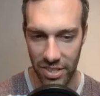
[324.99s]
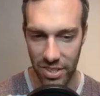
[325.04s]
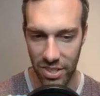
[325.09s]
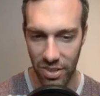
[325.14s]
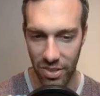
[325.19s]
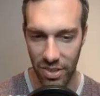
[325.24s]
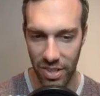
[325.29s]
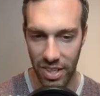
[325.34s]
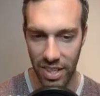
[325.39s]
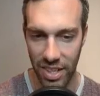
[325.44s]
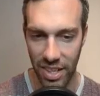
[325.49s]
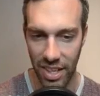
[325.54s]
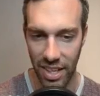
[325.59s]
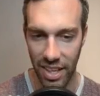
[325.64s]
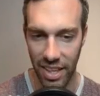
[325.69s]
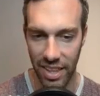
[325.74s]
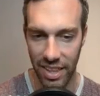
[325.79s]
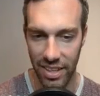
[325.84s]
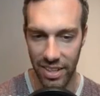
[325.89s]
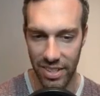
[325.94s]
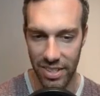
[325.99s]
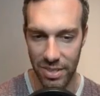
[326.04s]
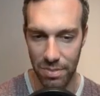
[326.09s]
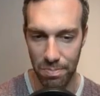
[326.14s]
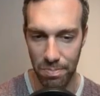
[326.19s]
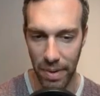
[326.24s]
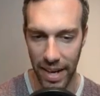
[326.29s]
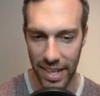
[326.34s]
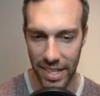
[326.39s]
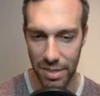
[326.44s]
So there is
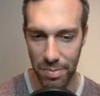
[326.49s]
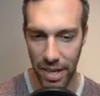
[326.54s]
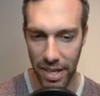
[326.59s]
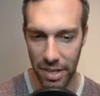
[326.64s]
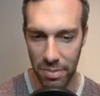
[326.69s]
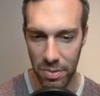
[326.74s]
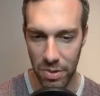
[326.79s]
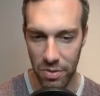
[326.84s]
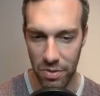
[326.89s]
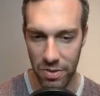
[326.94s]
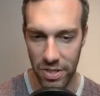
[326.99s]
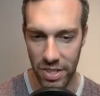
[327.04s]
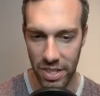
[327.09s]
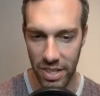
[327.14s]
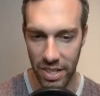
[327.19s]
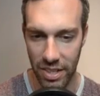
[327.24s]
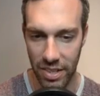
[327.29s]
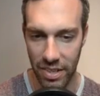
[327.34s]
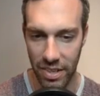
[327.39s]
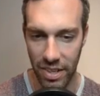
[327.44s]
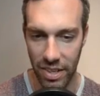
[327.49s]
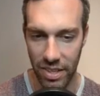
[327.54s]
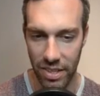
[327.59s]
back-to-back moves here.